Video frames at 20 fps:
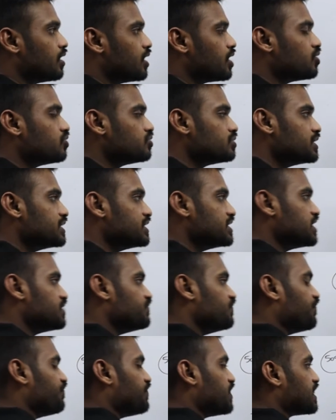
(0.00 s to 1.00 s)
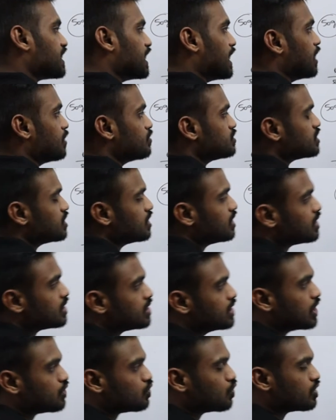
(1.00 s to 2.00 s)
Now in this 50 grams
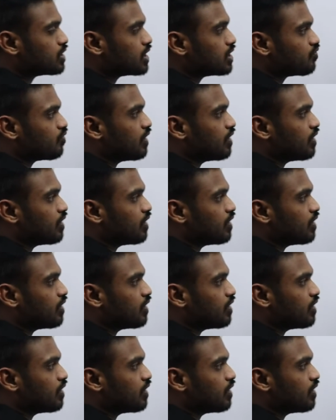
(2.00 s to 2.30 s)
the total